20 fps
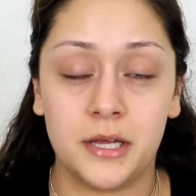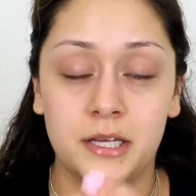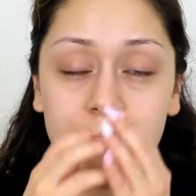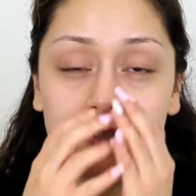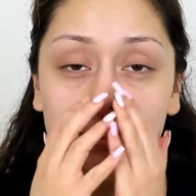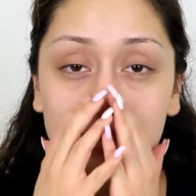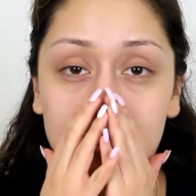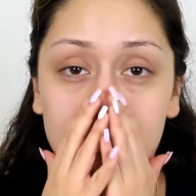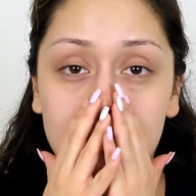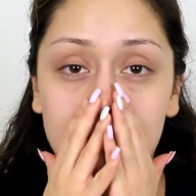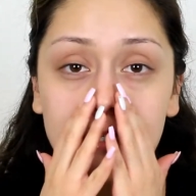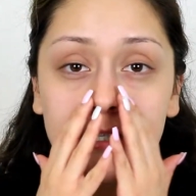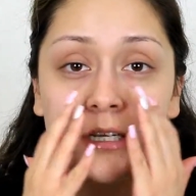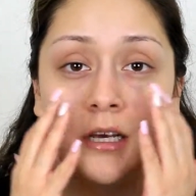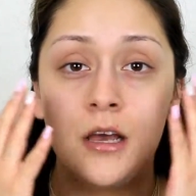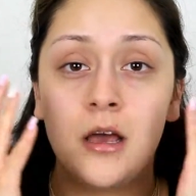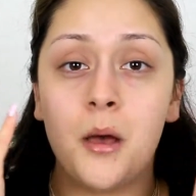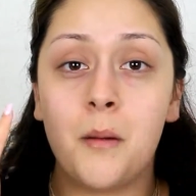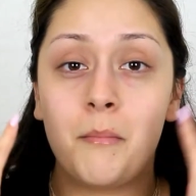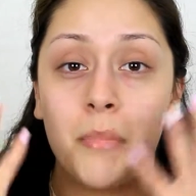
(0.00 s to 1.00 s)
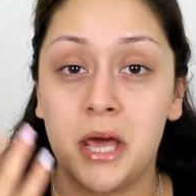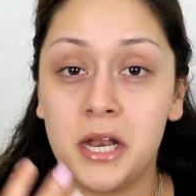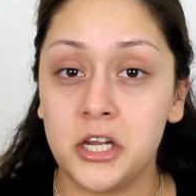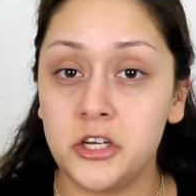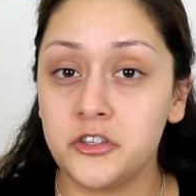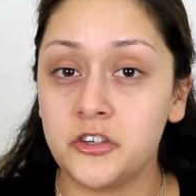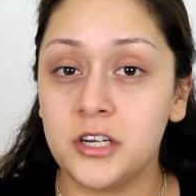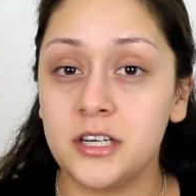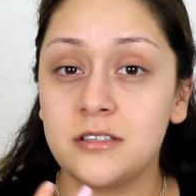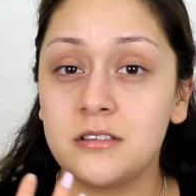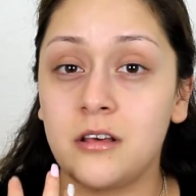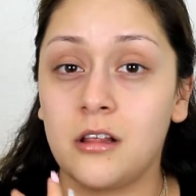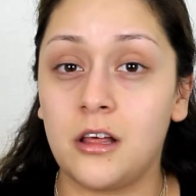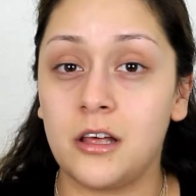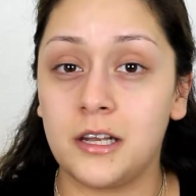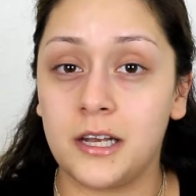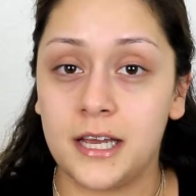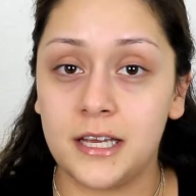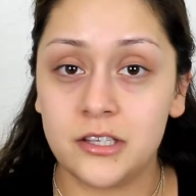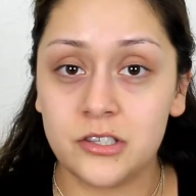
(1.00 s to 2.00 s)
it just penetrates a
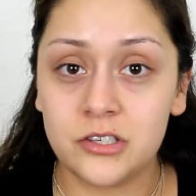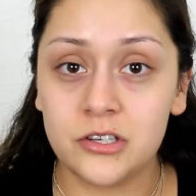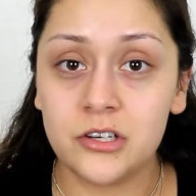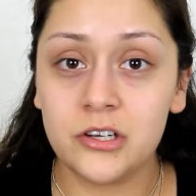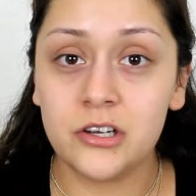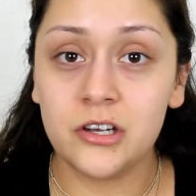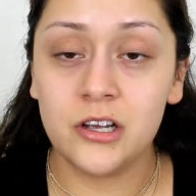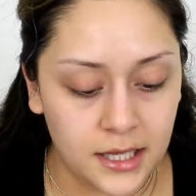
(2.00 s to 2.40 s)
lot nicer.